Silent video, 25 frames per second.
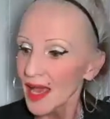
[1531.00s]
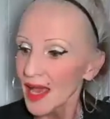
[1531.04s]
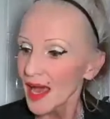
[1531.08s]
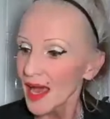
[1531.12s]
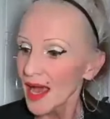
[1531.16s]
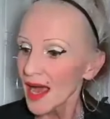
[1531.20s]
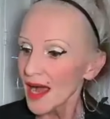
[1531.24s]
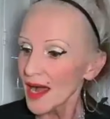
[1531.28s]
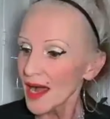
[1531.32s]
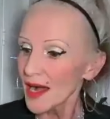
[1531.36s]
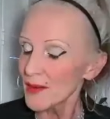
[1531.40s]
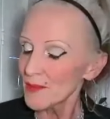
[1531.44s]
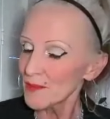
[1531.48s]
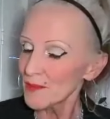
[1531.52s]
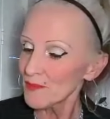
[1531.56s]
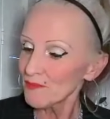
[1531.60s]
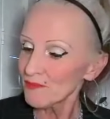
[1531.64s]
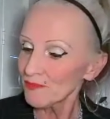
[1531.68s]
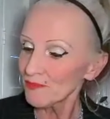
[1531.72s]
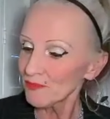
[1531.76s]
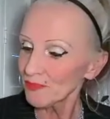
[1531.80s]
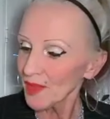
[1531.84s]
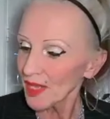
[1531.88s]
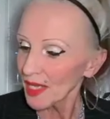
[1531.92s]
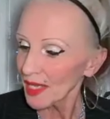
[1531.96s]

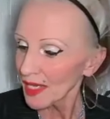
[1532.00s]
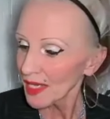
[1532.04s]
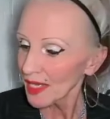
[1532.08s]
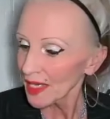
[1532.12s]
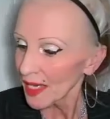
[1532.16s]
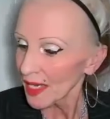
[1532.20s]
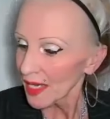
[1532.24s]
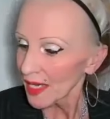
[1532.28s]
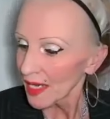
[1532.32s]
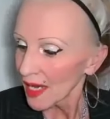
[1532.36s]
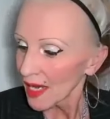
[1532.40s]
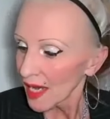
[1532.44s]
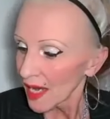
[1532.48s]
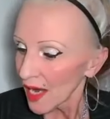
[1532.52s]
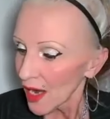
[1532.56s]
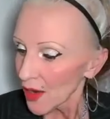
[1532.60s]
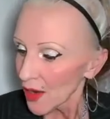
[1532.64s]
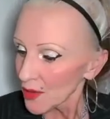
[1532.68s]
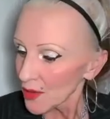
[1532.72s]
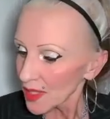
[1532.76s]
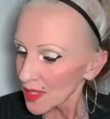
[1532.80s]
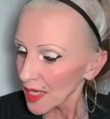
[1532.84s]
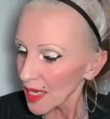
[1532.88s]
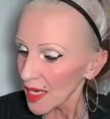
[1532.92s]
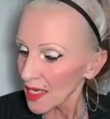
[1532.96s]
Um,
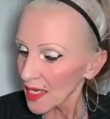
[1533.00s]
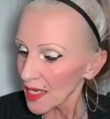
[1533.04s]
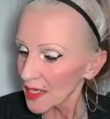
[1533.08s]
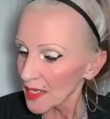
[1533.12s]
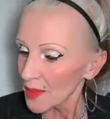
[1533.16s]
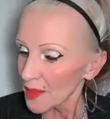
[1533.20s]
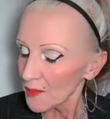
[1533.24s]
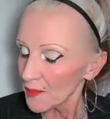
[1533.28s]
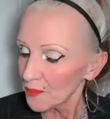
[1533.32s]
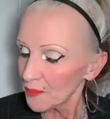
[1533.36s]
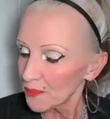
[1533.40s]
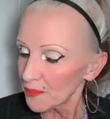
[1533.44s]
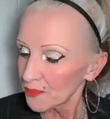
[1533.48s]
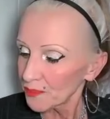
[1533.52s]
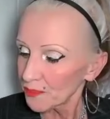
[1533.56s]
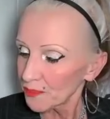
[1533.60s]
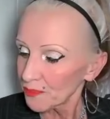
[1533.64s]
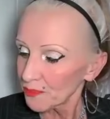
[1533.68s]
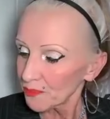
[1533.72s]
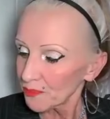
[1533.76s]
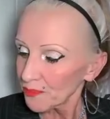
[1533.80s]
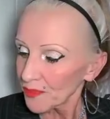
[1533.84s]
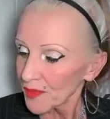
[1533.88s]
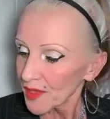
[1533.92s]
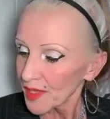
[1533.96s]
okay,
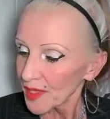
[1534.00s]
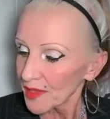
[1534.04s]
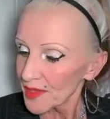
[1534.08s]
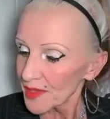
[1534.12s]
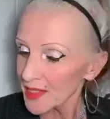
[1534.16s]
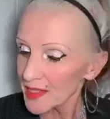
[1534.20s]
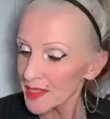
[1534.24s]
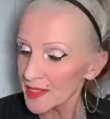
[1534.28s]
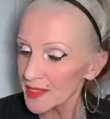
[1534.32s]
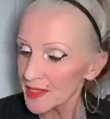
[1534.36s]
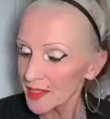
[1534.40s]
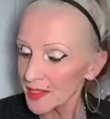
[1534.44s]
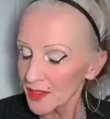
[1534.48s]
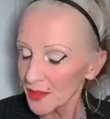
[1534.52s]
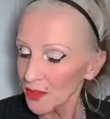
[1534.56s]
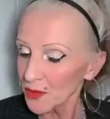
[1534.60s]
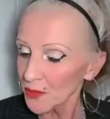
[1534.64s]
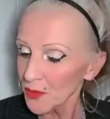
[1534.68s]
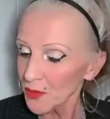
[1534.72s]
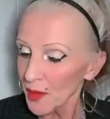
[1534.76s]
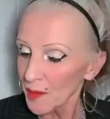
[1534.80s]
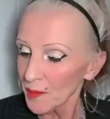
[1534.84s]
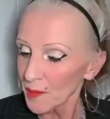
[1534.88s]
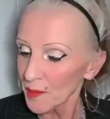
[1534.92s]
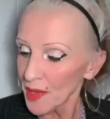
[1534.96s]
this is a good
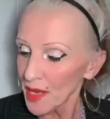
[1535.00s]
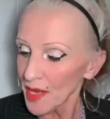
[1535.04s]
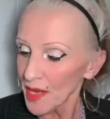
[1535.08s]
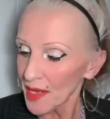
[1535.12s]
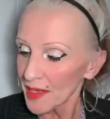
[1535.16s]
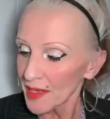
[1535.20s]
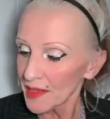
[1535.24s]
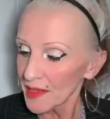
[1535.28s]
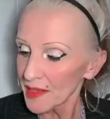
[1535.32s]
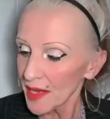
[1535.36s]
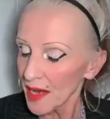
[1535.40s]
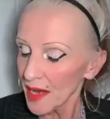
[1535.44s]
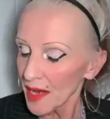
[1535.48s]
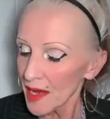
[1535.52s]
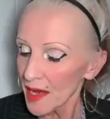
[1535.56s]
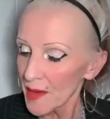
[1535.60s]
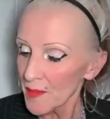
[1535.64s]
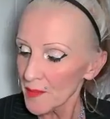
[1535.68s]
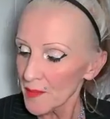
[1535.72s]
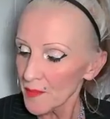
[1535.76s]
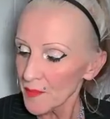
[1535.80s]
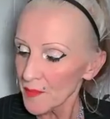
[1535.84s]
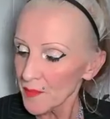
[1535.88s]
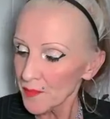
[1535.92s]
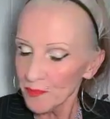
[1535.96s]
one, Ben. Um,
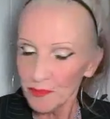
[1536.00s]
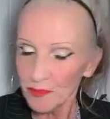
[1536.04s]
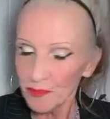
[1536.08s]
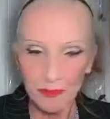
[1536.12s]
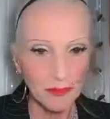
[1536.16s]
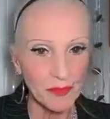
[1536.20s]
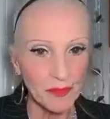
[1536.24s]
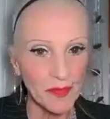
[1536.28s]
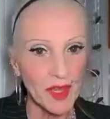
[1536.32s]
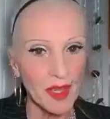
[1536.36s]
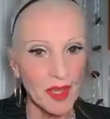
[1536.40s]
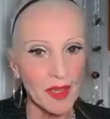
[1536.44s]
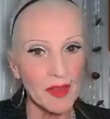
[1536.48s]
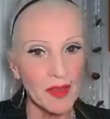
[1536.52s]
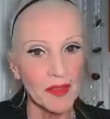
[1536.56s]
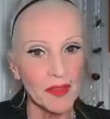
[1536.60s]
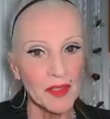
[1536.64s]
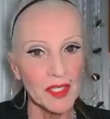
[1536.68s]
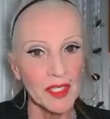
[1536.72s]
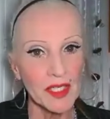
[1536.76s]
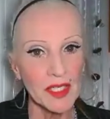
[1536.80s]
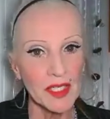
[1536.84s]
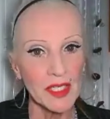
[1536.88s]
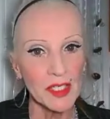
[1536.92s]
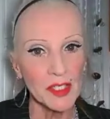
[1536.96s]
mm.
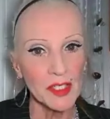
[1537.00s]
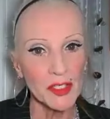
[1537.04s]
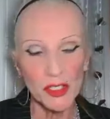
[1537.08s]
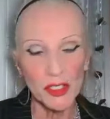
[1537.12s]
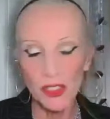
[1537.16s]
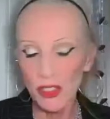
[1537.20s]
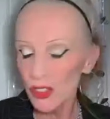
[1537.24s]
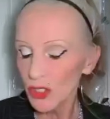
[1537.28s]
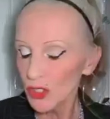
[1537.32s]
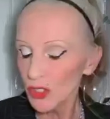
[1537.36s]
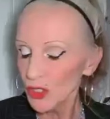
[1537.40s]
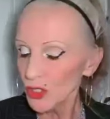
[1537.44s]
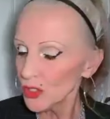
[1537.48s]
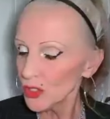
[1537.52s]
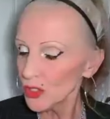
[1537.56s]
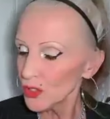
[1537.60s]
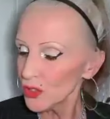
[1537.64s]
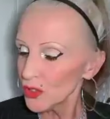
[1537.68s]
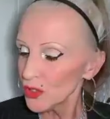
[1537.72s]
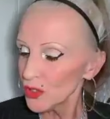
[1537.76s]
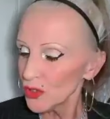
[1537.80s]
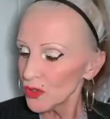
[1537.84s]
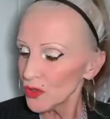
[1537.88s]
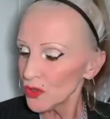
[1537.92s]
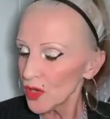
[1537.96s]
The
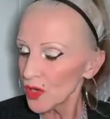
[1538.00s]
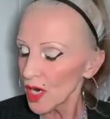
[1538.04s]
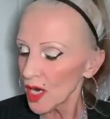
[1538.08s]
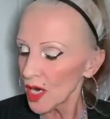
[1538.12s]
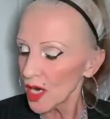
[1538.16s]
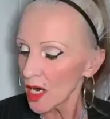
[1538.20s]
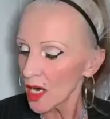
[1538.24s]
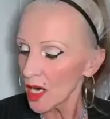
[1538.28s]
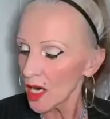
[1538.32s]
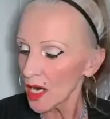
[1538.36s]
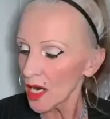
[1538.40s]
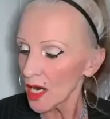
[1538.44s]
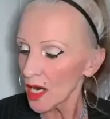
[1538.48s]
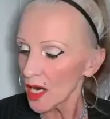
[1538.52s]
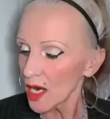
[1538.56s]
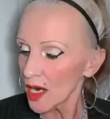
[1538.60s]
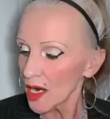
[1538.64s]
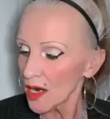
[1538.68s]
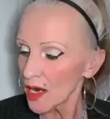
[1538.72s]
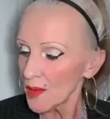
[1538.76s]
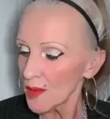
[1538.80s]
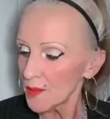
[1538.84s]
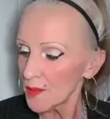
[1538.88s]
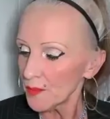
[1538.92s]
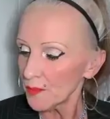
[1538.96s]
two,
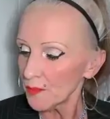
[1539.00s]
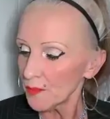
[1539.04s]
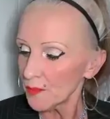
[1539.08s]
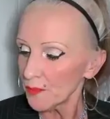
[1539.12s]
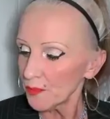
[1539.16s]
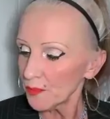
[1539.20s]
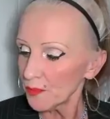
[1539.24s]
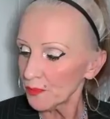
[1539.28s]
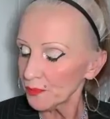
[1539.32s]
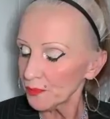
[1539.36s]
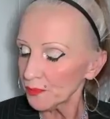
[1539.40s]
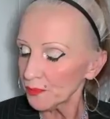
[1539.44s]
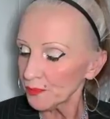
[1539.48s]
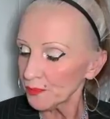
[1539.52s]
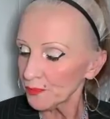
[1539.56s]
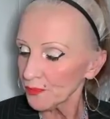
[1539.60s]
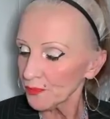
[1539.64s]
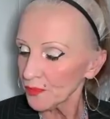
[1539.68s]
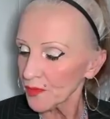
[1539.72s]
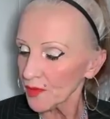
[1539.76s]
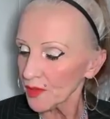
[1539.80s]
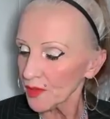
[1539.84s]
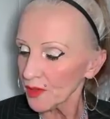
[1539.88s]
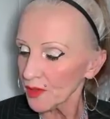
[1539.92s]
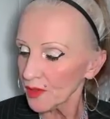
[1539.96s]
um,
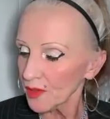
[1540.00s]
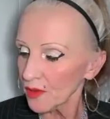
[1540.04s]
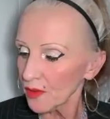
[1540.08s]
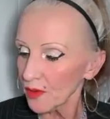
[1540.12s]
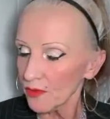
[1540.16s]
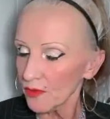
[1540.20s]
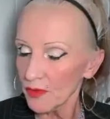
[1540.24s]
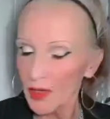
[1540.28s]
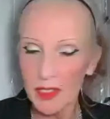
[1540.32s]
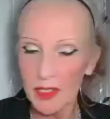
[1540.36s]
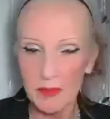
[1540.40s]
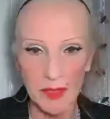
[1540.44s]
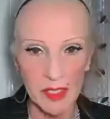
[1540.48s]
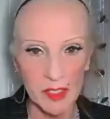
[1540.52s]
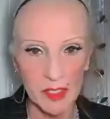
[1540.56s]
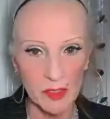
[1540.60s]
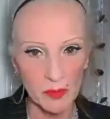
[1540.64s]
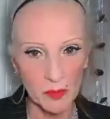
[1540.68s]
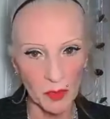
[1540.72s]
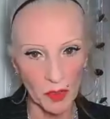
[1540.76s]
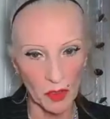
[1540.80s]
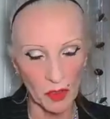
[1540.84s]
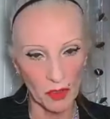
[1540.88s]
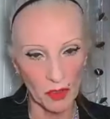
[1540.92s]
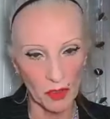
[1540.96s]
oh, I've had a mental
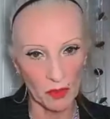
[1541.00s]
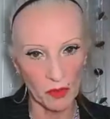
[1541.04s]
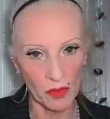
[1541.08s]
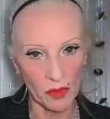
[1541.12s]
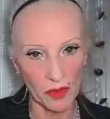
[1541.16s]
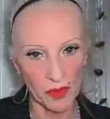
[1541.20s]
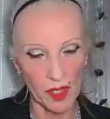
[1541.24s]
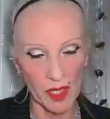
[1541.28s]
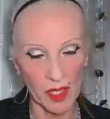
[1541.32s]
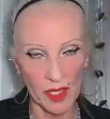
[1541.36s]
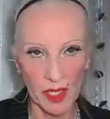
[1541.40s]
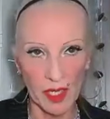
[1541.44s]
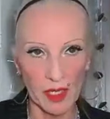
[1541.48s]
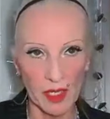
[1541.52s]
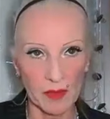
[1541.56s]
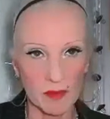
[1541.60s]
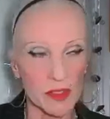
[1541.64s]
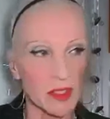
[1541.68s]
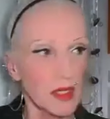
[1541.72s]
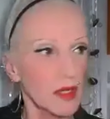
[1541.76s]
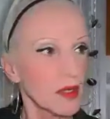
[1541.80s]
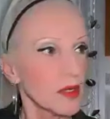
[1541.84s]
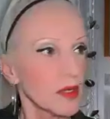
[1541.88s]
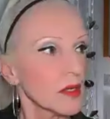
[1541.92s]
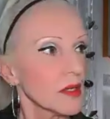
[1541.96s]
block. What their
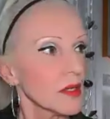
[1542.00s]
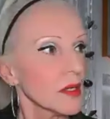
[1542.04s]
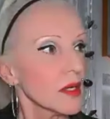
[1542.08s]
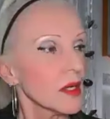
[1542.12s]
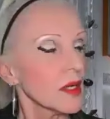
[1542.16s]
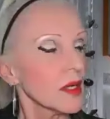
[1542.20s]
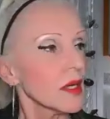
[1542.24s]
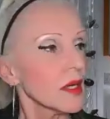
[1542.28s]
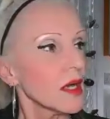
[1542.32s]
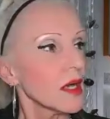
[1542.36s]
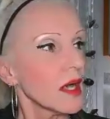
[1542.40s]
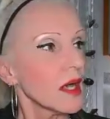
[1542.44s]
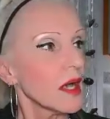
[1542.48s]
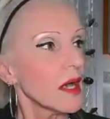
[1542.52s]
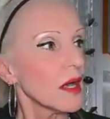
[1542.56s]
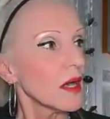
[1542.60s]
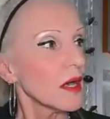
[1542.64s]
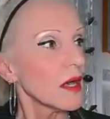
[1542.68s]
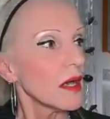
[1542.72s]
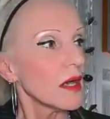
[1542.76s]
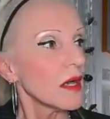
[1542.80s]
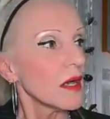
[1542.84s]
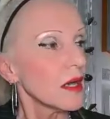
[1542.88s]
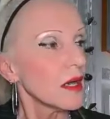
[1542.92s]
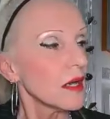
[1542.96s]
names are?
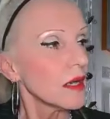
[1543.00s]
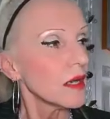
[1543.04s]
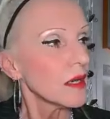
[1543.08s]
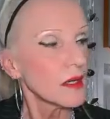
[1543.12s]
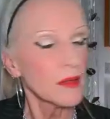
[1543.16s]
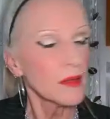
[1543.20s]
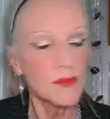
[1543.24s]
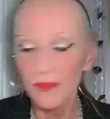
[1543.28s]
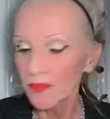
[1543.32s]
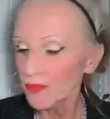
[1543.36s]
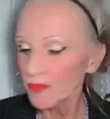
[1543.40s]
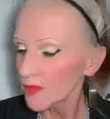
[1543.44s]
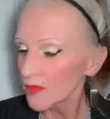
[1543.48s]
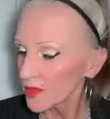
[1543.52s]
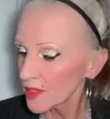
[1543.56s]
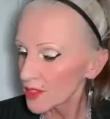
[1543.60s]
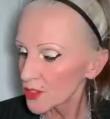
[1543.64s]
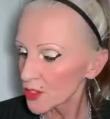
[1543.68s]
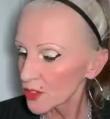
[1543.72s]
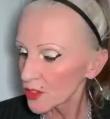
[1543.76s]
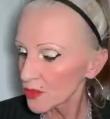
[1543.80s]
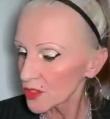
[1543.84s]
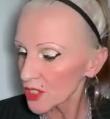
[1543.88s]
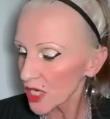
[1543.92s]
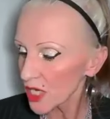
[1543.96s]
Uh, the
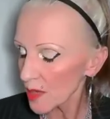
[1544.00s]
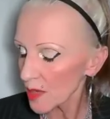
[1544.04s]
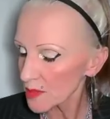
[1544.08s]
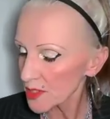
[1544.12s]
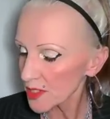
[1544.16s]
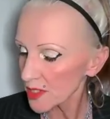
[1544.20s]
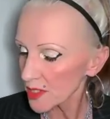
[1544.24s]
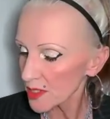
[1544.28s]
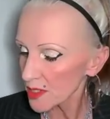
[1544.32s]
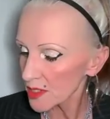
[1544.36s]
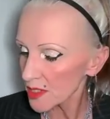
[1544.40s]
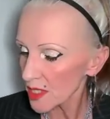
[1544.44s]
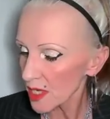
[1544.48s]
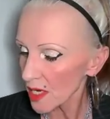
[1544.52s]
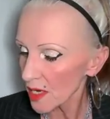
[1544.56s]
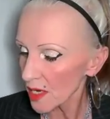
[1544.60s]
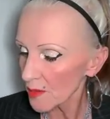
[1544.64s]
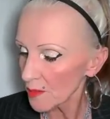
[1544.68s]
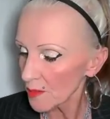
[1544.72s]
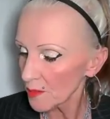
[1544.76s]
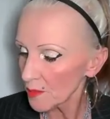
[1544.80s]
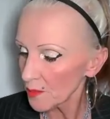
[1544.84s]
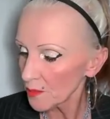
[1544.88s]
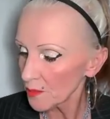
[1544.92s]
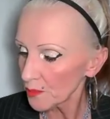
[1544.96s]
two chaps at
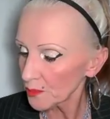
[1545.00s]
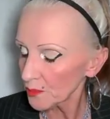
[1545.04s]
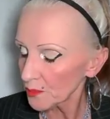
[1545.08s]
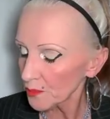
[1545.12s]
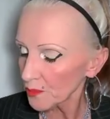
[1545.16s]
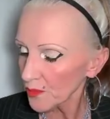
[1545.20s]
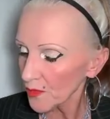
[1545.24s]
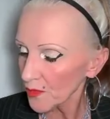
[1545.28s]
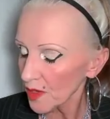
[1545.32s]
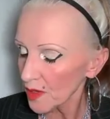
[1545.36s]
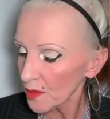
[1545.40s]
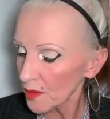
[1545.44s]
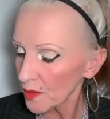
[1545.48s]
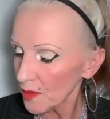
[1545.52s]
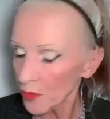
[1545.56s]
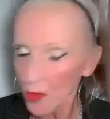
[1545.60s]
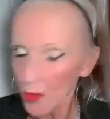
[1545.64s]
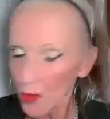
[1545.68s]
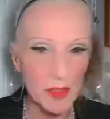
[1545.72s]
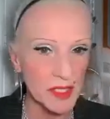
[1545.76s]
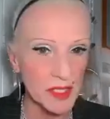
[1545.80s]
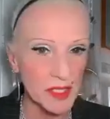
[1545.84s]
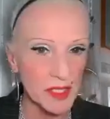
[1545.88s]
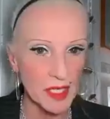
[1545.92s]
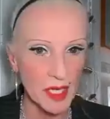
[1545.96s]
um,
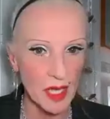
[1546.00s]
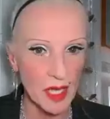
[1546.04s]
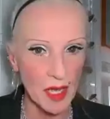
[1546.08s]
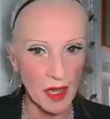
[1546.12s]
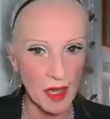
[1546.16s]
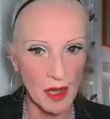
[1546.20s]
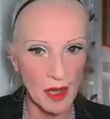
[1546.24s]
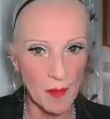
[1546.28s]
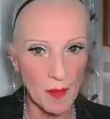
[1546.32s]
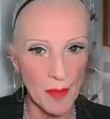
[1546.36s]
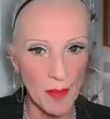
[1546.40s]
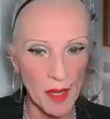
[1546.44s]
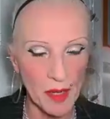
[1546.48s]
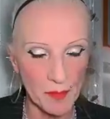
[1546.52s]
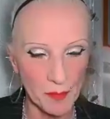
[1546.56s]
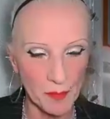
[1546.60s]
Property Hub